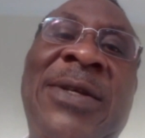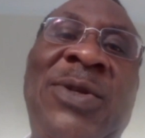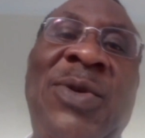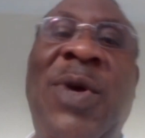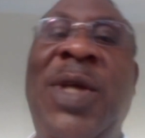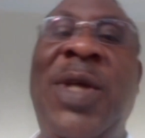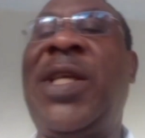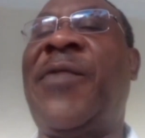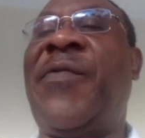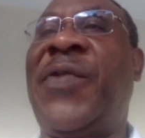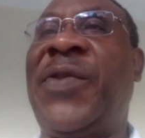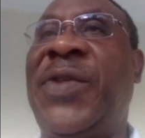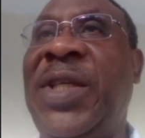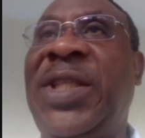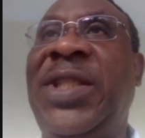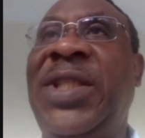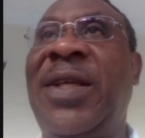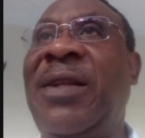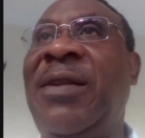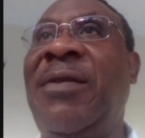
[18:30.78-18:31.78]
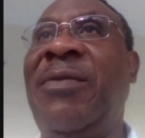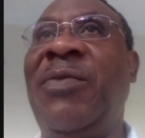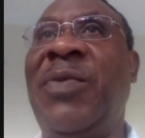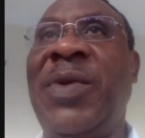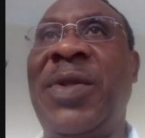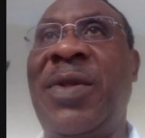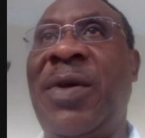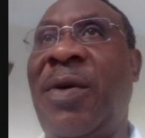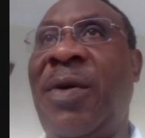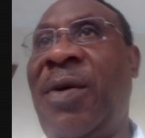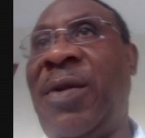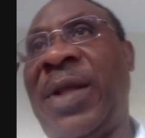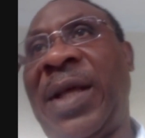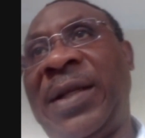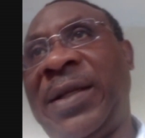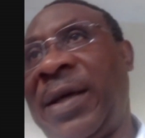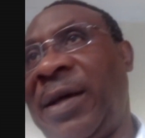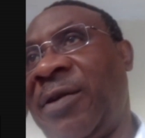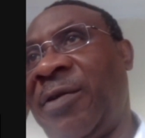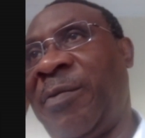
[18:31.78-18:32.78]
So as a physician, with all
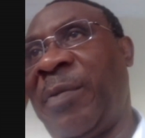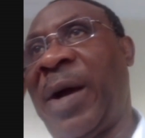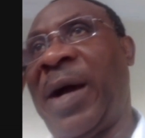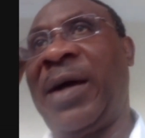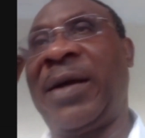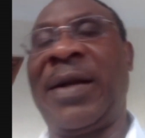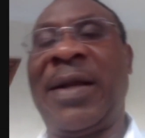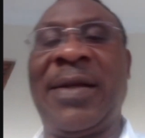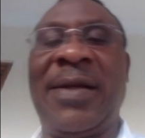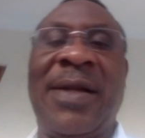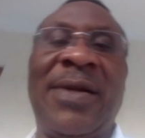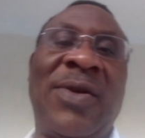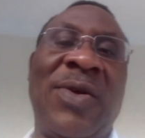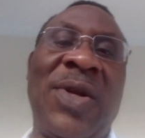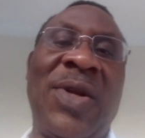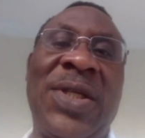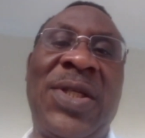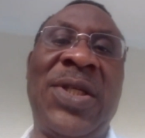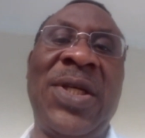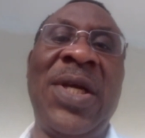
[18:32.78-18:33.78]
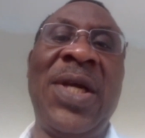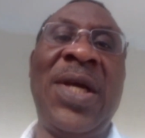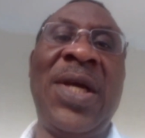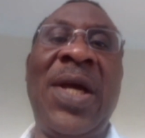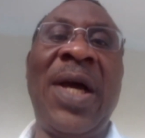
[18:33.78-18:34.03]
that kind of background and knowledge,